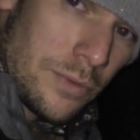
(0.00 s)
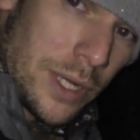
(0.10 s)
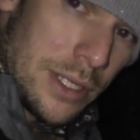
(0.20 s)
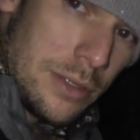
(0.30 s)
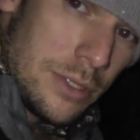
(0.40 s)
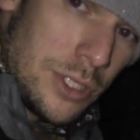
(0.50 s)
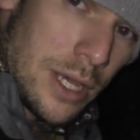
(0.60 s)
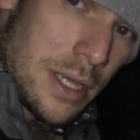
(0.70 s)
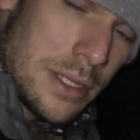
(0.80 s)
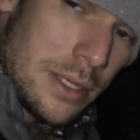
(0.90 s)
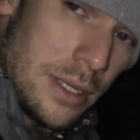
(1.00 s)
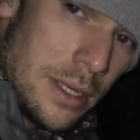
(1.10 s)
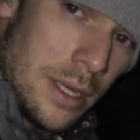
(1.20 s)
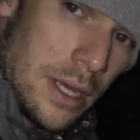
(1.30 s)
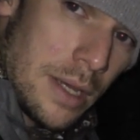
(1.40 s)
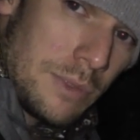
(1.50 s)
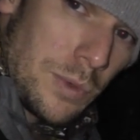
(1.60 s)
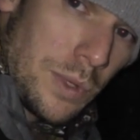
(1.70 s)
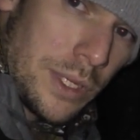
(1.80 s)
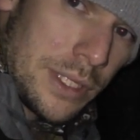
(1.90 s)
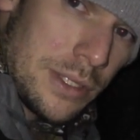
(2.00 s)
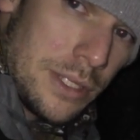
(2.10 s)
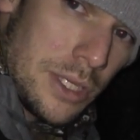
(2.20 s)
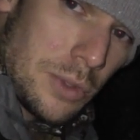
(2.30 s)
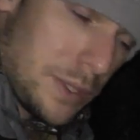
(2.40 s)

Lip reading: ready to adjust, you're willing to deal